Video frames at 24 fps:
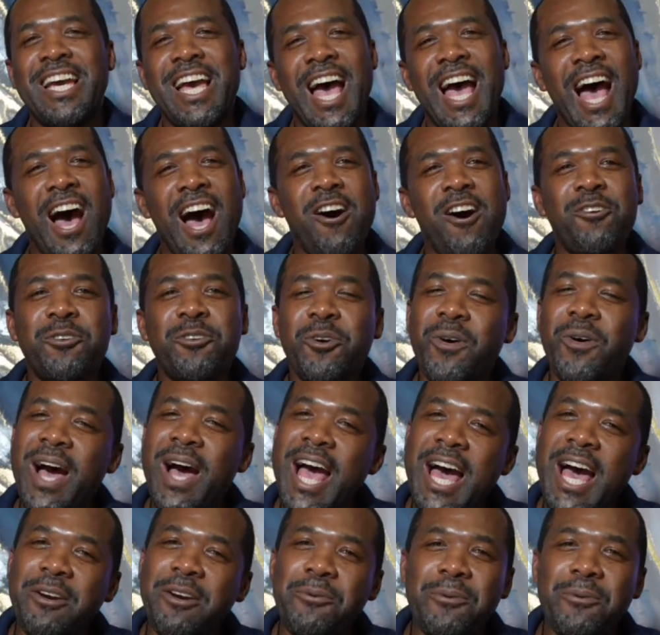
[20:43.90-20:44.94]
don't know
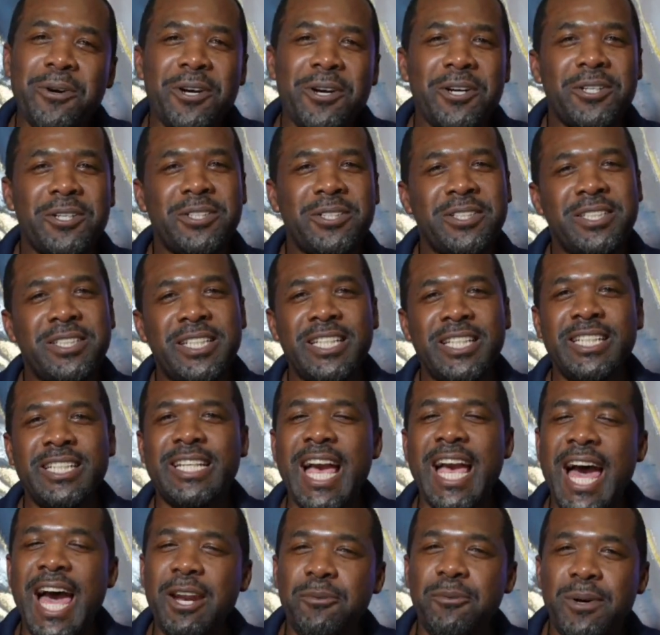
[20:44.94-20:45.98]
how the world he
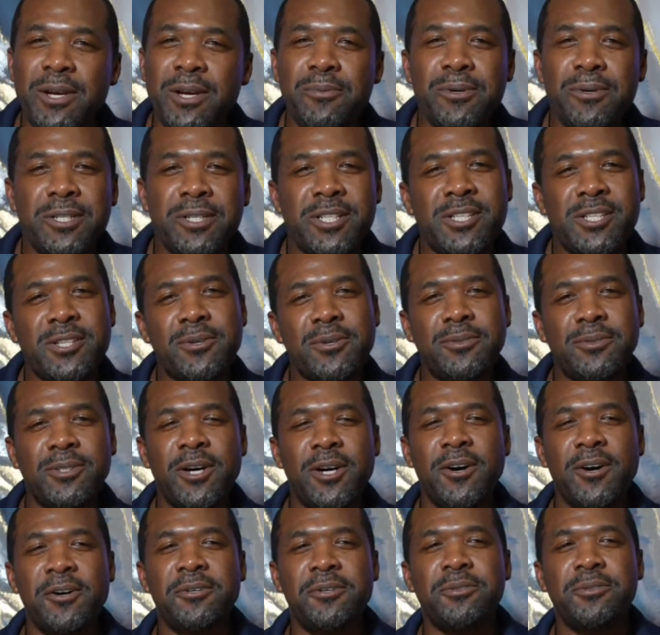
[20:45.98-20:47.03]
got away with it so
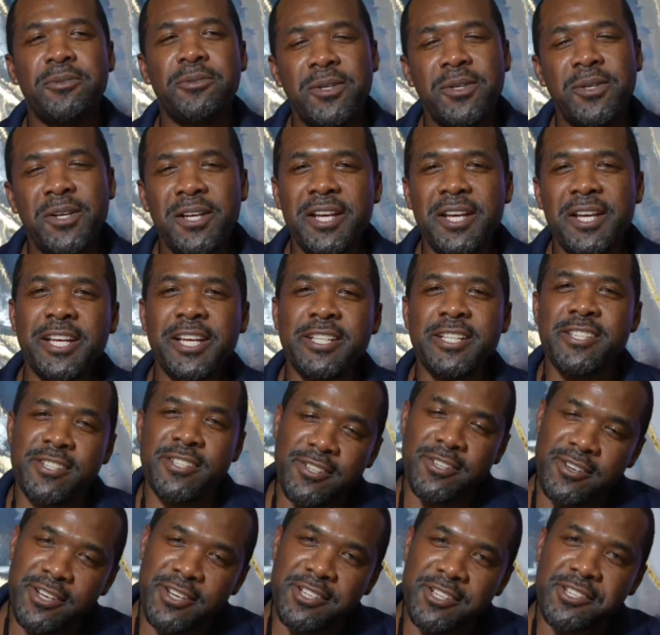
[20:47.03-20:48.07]
long. And
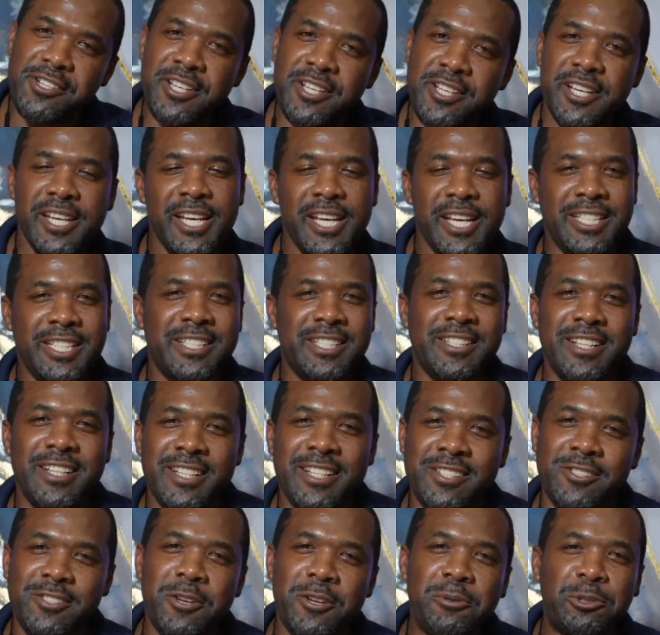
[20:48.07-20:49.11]
seriously,
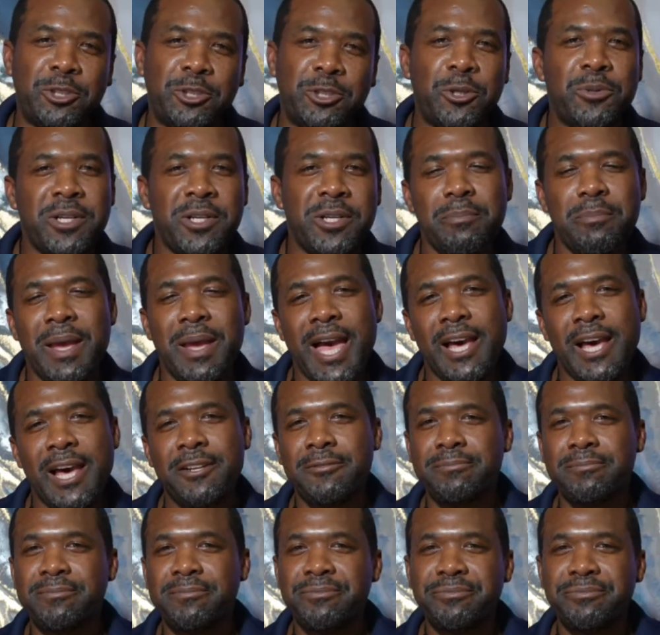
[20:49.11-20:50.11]
it's no joking matter.